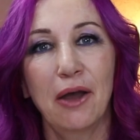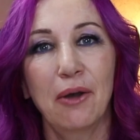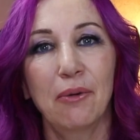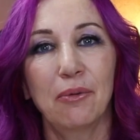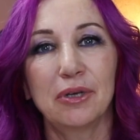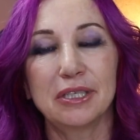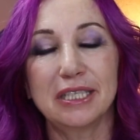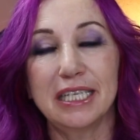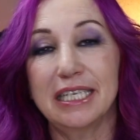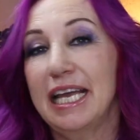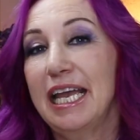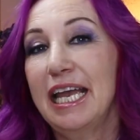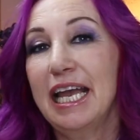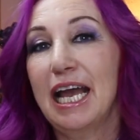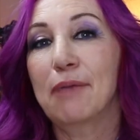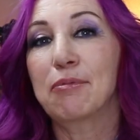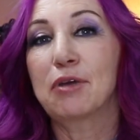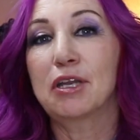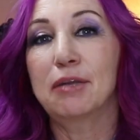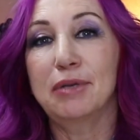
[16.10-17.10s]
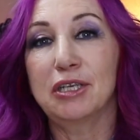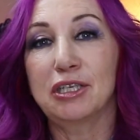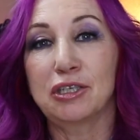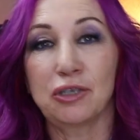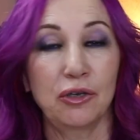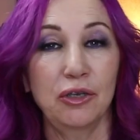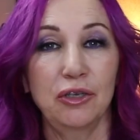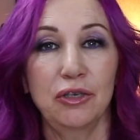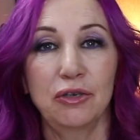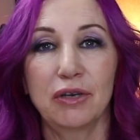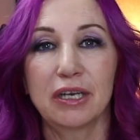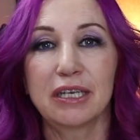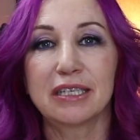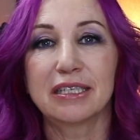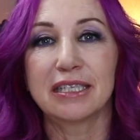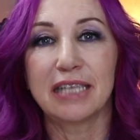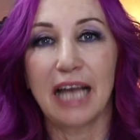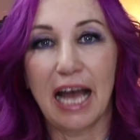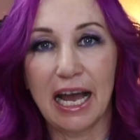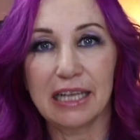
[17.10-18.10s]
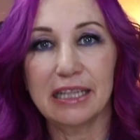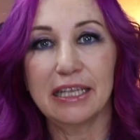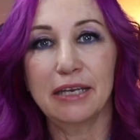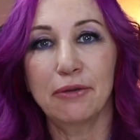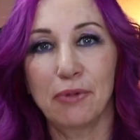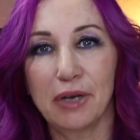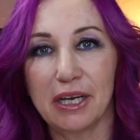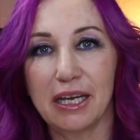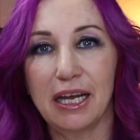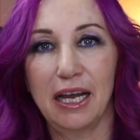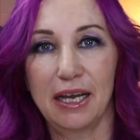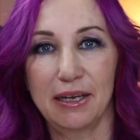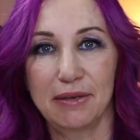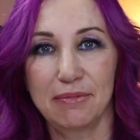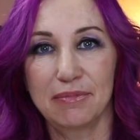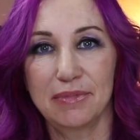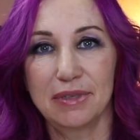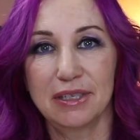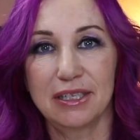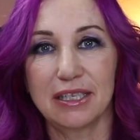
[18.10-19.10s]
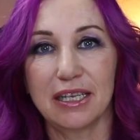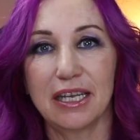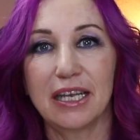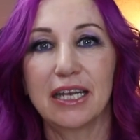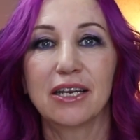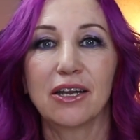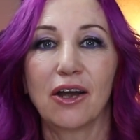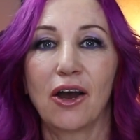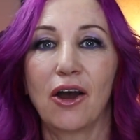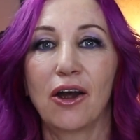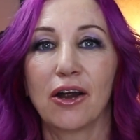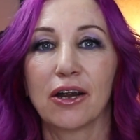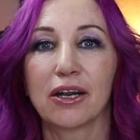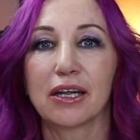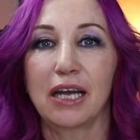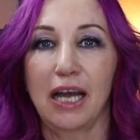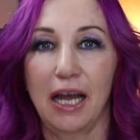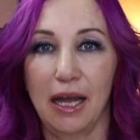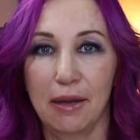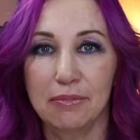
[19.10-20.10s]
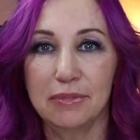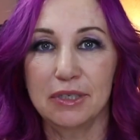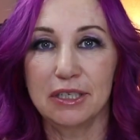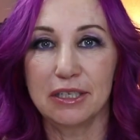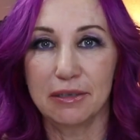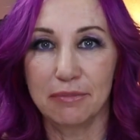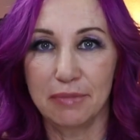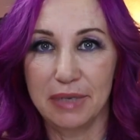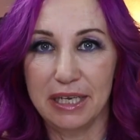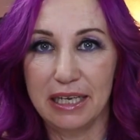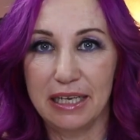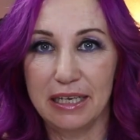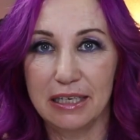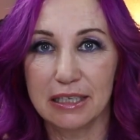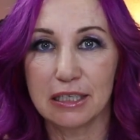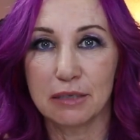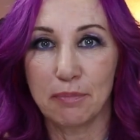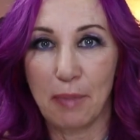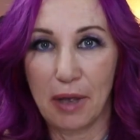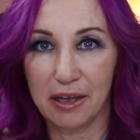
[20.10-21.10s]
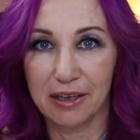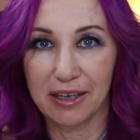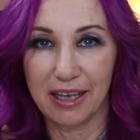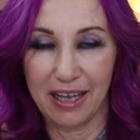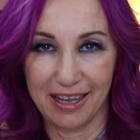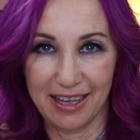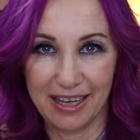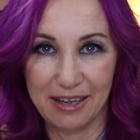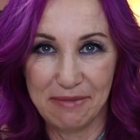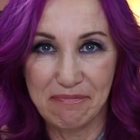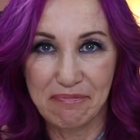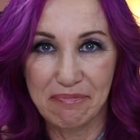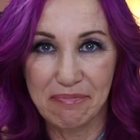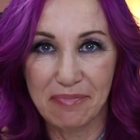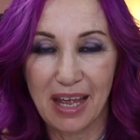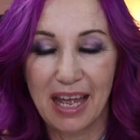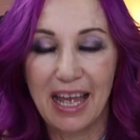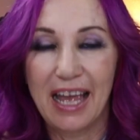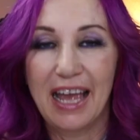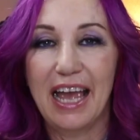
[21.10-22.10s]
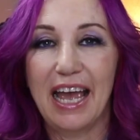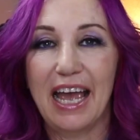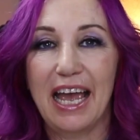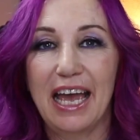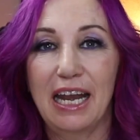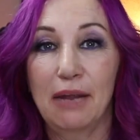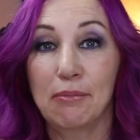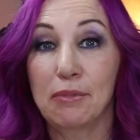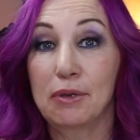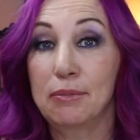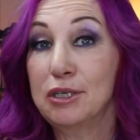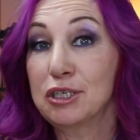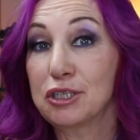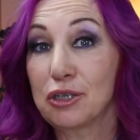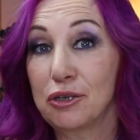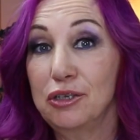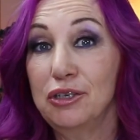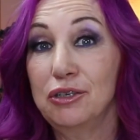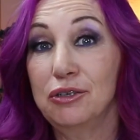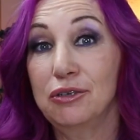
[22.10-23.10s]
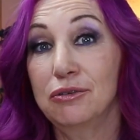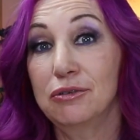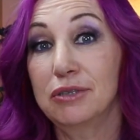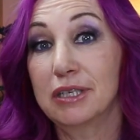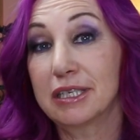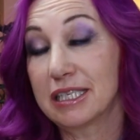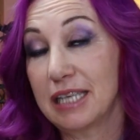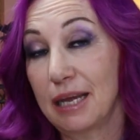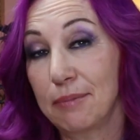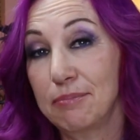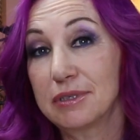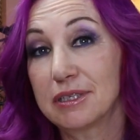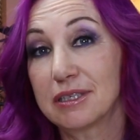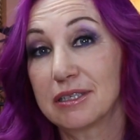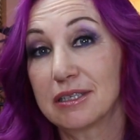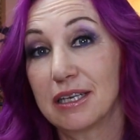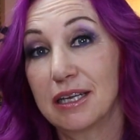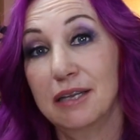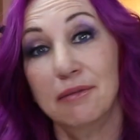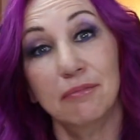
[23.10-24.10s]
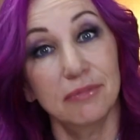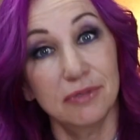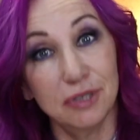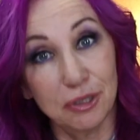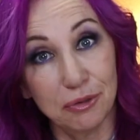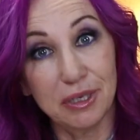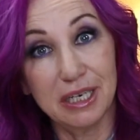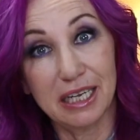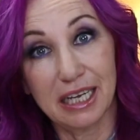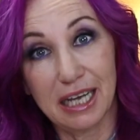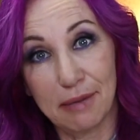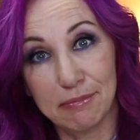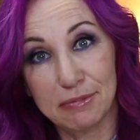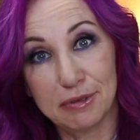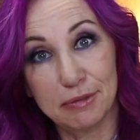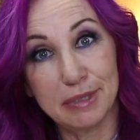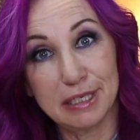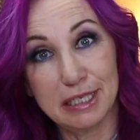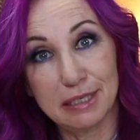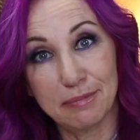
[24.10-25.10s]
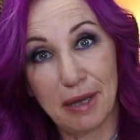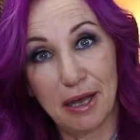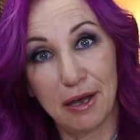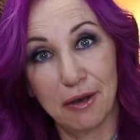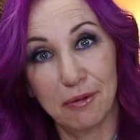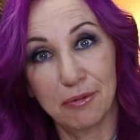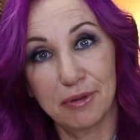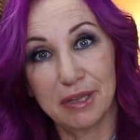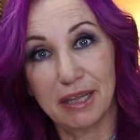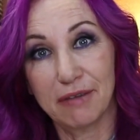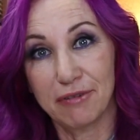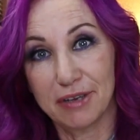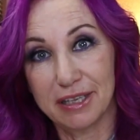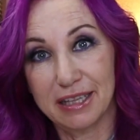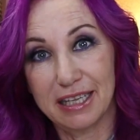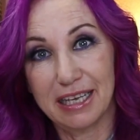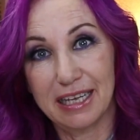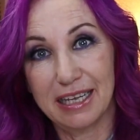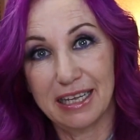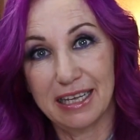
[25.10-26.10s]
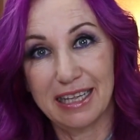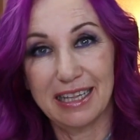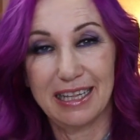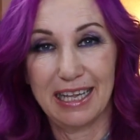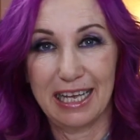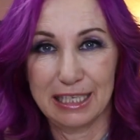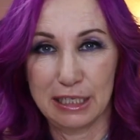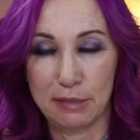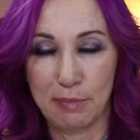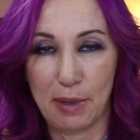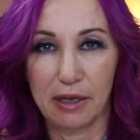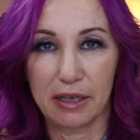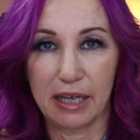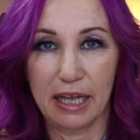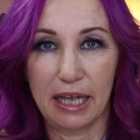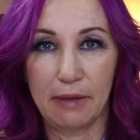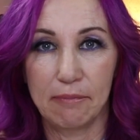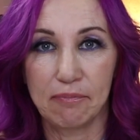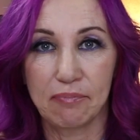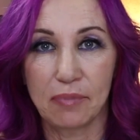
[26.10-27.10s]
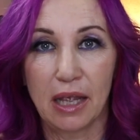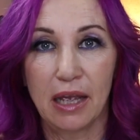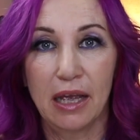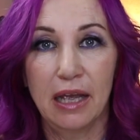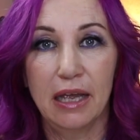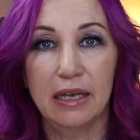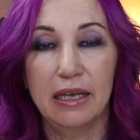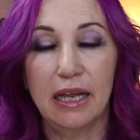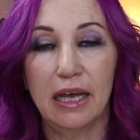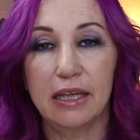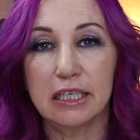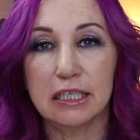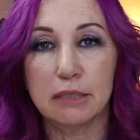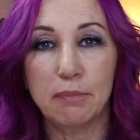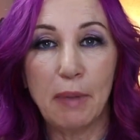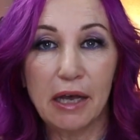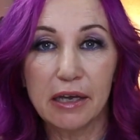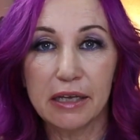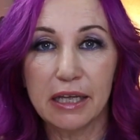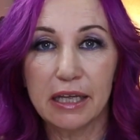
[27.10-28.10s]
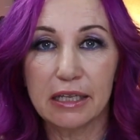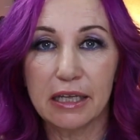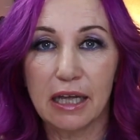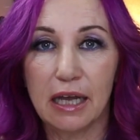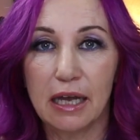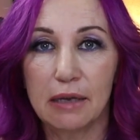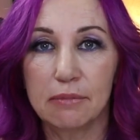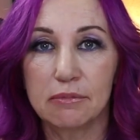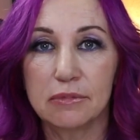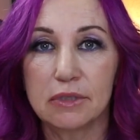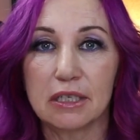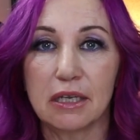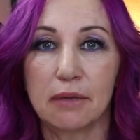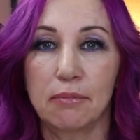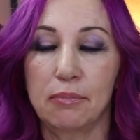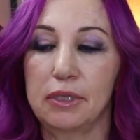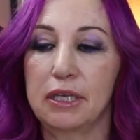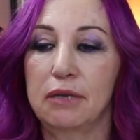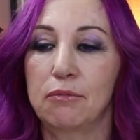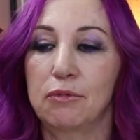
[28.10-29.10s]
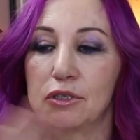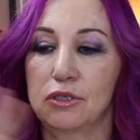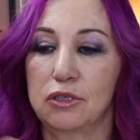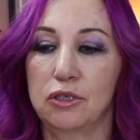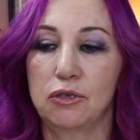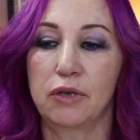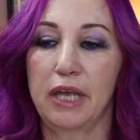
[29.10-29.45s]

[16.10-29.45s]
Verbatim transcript: Well, today I'm going to be showing you exactly what comes in our Come To Me spell kit, and I'm going to be showing you the steps in doing a Come To Me spell with everything in that spell kit. Now, the spell kit comes complete with two